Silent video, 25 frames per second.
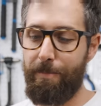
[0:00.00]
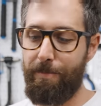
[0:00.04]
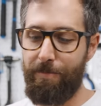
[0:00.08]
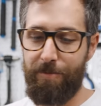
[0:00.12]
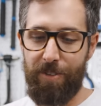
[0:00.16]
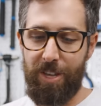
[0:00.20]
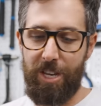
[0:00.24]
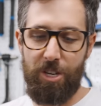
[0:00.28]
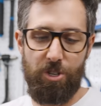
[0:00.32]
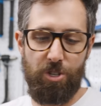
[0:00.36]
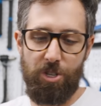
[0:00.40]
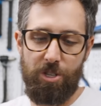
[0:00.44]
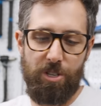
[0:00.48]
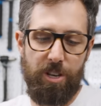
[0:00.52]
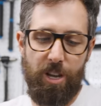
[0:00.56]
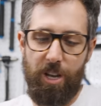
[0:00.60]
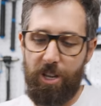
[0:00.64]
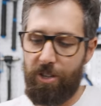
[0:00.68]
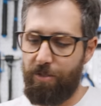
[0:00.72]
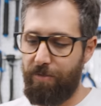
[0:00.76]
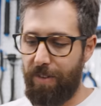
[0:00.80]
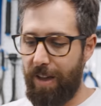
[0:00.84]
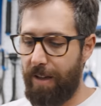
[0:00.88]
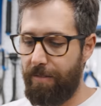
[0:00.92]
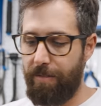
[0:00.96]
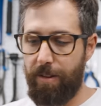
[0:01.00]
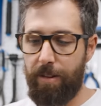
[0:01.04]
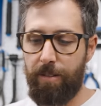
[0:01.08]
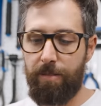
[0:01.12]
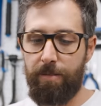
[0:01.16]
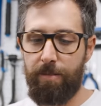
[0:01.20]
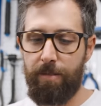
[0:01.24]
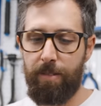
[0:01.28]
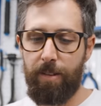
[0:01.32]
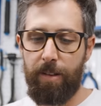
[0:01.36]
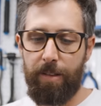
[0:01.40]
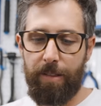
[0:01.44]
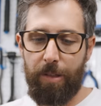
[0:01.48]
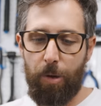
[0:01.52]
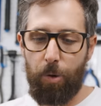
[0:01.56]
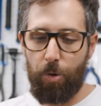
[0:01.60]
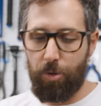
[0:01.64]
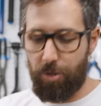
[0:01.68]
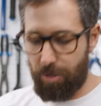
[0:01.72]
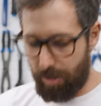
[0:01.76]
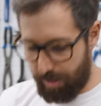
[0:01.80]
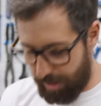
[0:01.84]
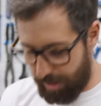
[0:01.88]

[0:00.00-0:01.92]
These just last forever. They also